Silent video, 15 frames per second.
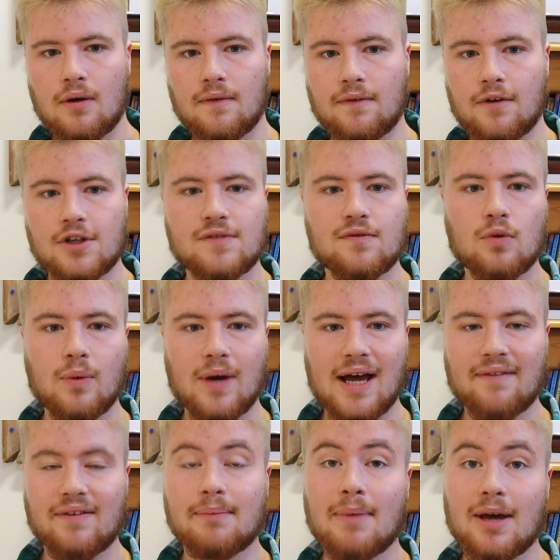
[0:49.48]
First of all, we're
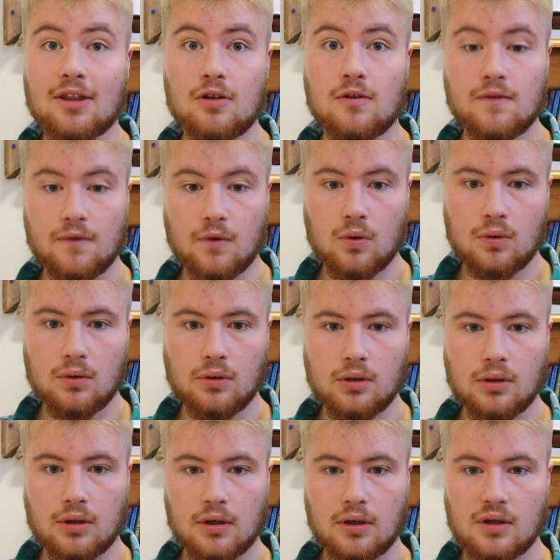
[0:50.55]
having Matthew 4,
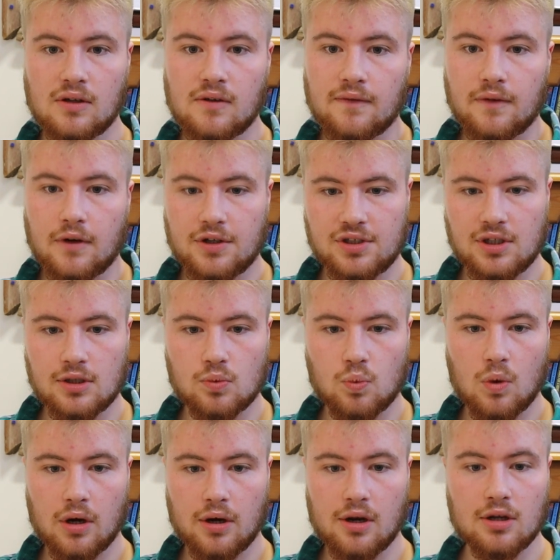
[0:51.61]
verses
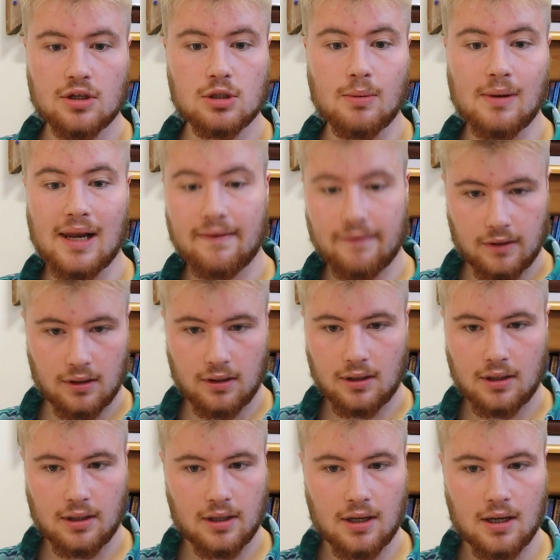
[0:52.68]
1 to 11,
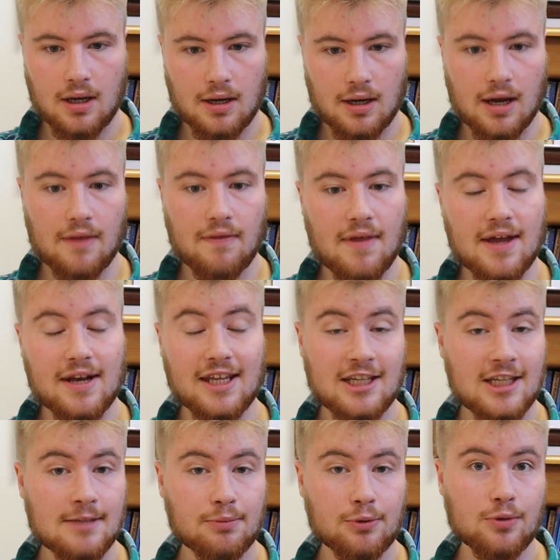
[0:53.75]
and then
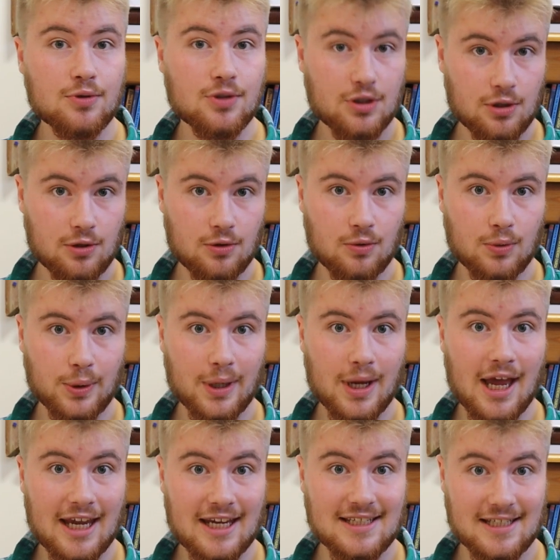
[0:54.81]
Hebrews 2,
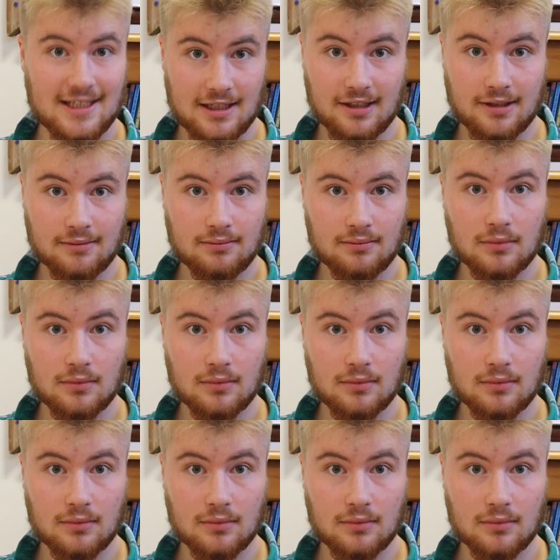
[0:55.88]
18.